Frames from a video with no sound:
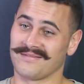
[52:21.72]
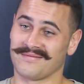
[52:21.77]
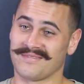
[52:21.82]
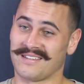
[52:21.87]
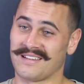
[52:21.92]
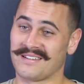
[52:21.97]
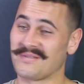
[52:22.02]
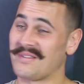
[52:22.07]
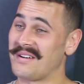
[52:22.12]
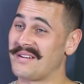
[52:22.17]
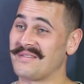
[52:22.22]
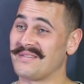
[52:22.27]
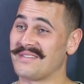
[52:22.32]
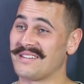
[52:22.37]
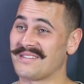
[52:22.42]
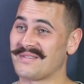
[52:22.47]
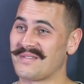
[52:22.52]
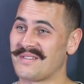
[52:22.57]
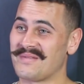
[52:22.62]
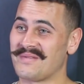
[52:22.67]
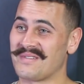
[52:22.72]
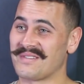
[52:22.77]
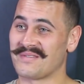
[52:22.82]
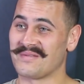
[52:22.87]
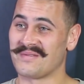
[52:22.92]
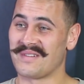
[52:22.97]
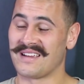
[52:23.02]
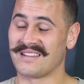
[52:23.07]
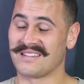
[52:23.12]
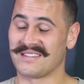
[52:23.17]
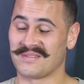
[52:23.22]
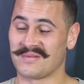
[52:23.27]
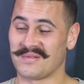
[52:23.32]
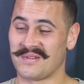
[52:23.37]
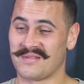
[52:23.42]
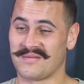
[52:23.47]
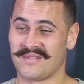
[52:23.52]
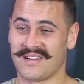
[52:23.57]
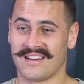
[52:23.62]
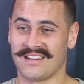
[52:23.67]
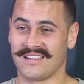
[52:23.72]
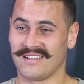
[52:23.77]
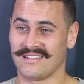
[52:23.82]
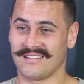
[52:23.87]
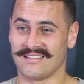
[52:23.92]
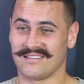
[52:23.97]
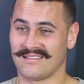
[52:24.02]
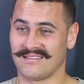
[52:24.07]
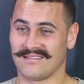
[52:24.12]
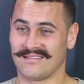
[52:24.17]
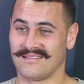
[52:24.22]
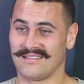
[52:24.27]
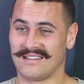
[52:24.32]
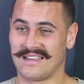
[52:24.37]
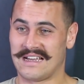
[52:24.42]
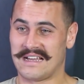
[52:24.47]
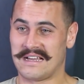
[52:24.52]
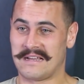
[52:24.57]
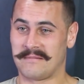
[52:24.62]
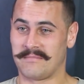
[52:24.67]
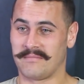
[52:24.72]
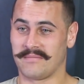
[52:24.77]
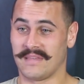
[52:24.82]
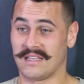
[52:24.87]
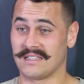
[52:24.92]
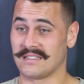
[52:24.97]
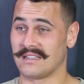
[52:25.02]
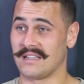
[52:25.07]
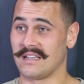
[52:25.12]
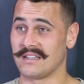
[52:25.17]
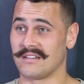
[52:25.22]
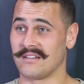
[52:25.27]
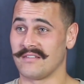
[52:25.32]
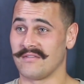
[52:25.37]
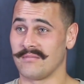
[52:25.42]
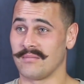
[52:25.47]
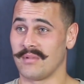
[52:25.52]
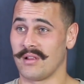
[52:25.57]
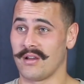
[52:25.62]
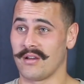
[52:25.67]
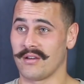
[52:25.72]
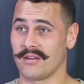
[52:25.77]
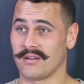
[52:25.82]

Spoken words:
he's one of my good mates as well, mate. He's a legend of a bloke. So